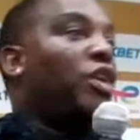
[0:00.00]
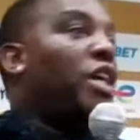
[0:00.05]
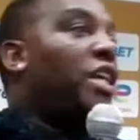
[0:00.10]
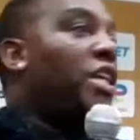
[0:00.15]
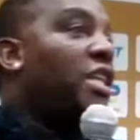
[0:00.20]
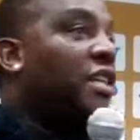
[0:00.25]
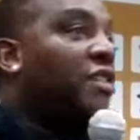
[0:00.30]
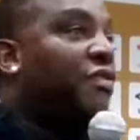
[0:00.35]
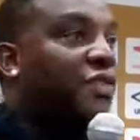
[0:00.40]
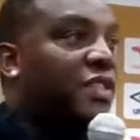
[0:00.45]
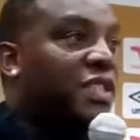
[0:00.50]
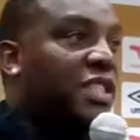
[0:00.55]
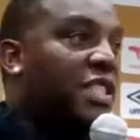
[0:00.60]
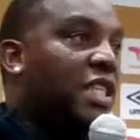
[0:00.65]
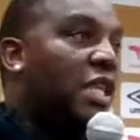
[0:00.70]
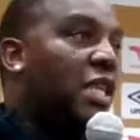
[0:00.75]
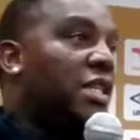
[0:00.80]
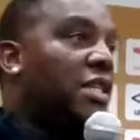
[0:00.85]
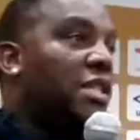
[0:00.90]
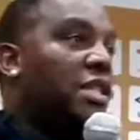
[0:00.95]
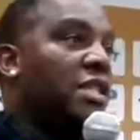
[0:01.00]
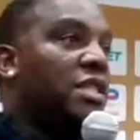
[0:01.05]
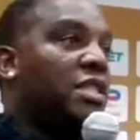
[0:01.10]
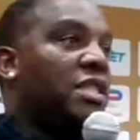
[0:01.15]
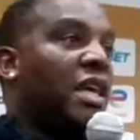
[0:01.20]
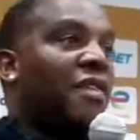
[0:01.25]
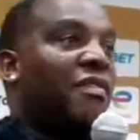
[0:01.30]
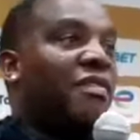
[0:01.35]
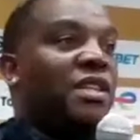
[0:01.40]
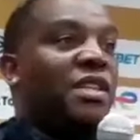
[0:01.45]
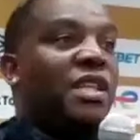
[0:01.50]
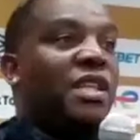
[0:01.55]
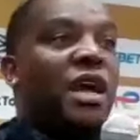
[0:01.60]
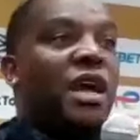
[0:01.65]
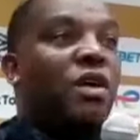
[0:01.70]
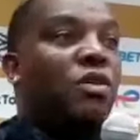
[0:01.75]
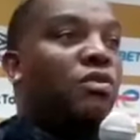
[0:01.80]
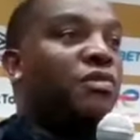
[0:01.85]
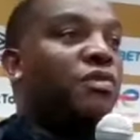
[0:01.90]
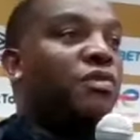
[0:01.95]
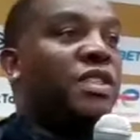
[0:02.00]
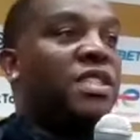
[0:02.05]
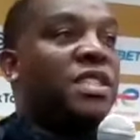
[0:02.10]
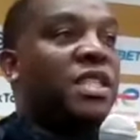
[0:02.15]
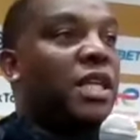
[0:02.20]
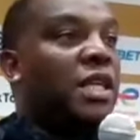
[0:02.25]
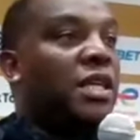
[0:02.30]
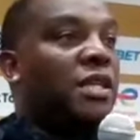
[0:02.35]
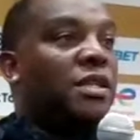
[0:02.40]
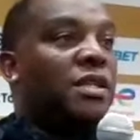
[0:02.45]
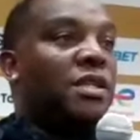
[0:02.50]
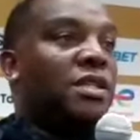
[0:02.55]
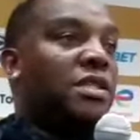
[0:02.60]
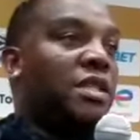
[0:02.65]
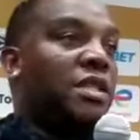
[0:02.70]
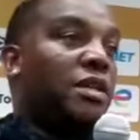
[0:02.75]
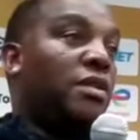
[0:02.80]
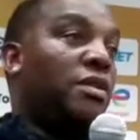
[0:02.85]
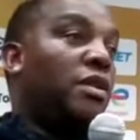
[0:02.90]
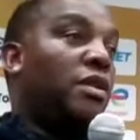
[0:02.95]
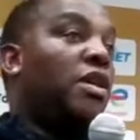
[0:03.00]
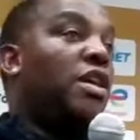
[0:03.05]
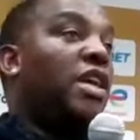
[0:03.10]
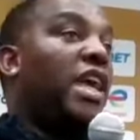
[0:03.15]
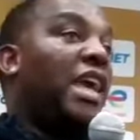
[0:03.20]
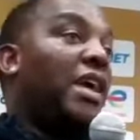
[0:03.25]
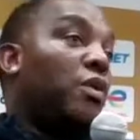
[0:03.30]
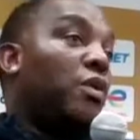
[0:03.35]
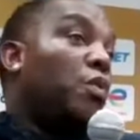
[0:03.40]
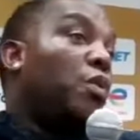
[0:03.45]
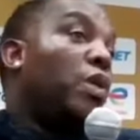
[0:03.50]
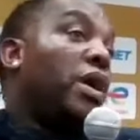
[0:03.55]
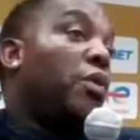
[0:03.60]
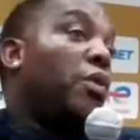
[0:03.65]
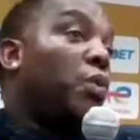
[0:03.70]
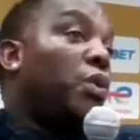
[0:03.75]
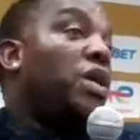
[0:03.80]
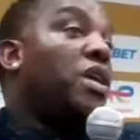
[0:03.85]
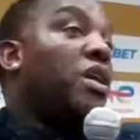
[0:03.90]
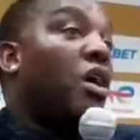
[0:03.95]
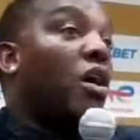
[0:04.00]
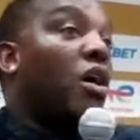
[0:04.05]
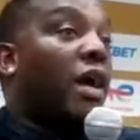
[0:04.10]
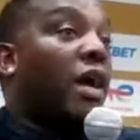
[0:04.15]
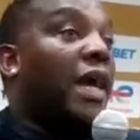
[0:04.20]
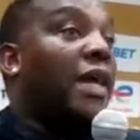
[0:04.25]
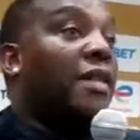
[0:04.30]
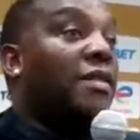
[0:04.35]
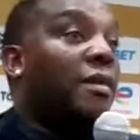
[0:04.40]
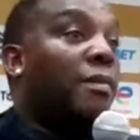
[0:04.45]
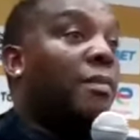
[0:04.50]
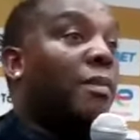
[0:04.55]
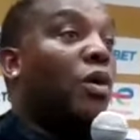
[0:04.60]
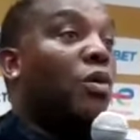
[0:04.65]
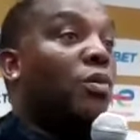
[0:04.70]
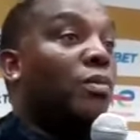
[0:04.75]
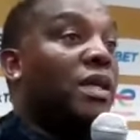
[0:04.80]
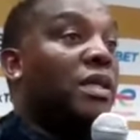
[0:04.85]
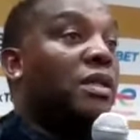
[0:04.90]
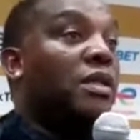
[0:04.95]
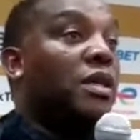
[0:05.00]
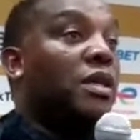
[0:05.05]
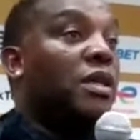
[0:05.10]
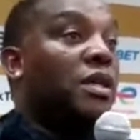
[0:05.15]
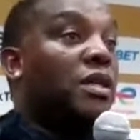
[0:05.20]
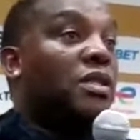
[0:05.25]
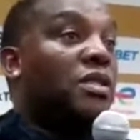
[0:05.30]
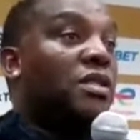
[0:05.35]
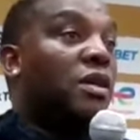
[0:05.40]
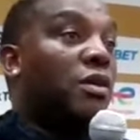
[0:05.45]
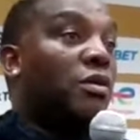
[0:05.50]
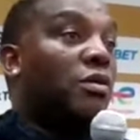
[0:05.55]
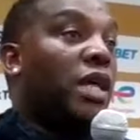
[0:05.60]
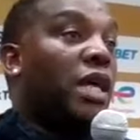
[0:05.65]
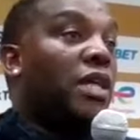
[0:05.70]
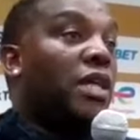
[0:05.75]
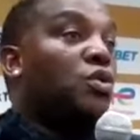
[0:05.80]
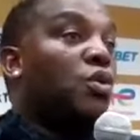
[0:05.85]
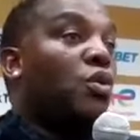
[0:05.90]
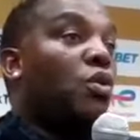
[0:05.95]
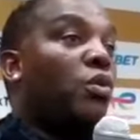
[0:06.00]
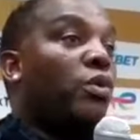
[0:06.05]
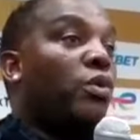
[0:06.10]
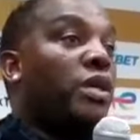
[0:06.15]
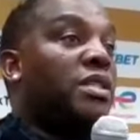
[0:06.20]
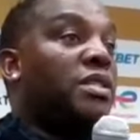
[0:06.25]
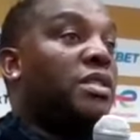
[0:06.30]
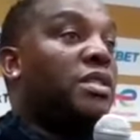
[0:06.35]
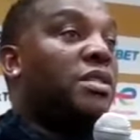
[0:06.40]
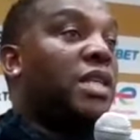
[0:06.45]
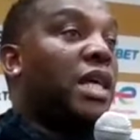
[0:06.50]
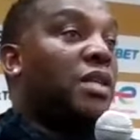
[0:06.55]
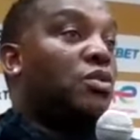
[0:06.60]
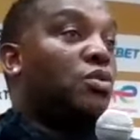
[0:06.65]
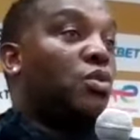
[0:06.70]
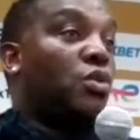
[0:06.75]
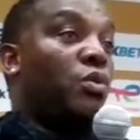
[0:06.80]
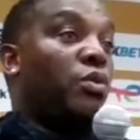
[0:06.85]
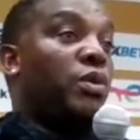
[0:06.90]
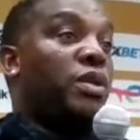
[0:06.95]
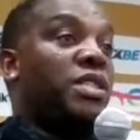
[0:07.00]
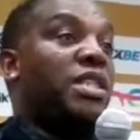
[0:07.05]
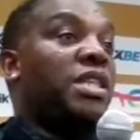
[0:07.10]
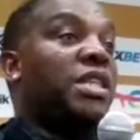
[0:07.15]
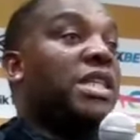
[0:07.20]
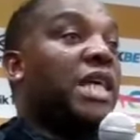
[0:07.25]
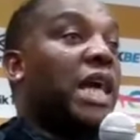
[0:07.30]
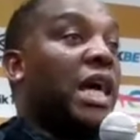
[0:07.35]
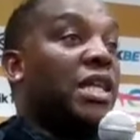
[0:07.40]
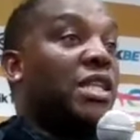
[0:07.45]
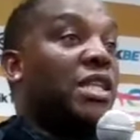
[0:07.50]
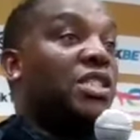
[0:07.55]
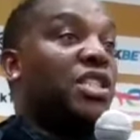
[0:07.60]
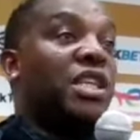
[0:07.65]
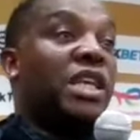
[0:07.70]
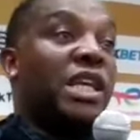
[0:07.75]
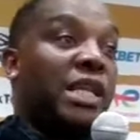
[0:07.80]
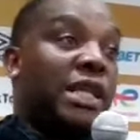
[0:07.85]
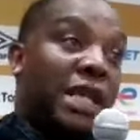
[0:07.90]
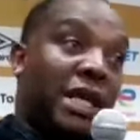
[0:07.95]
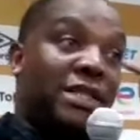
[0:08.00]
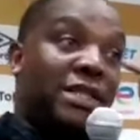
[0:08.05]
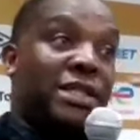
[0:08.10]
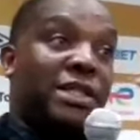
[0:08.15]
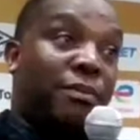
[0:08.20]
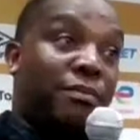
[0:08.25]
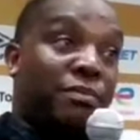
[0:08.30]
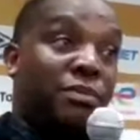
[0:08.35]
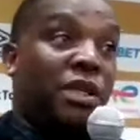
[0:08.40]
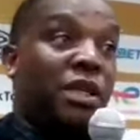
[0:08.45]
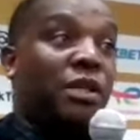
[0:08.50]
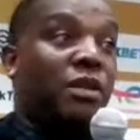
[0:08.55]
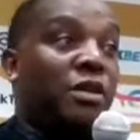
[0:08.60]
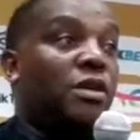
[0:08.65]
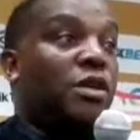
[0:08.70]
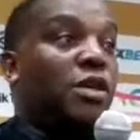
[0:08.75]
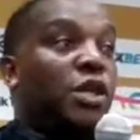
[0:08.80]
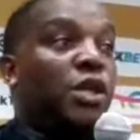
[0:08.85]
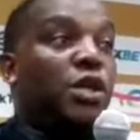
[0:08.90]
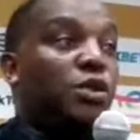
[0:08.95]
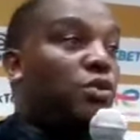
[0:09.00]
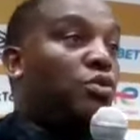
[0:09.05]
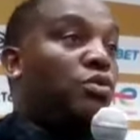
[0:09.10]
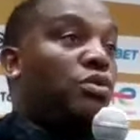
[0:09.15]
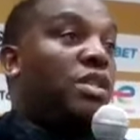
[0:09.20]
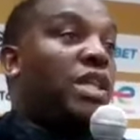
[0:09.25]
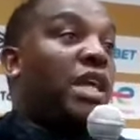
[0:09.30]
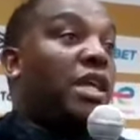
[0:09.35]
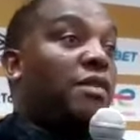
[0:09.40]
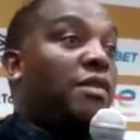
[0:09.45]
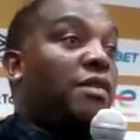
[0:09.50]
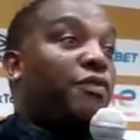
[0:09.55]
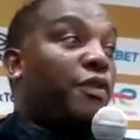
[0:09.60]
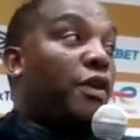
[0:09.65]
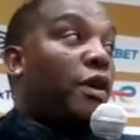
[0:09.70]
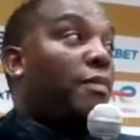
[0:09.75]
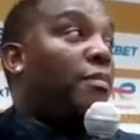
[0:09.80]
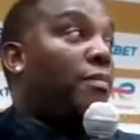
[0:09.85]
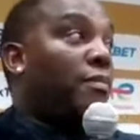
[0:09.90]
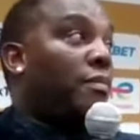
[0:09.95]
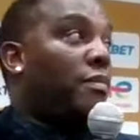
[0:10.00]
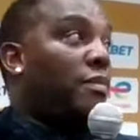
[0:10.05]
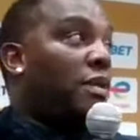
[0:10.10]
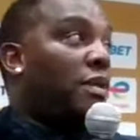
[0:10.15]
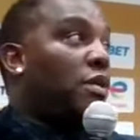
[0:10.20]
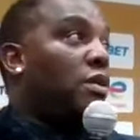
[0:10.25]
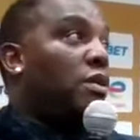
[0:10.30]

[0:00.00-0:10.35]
training facilities, having their own facilities and and where we are at the moment. So that's always that's always encouraging, and that's something to take from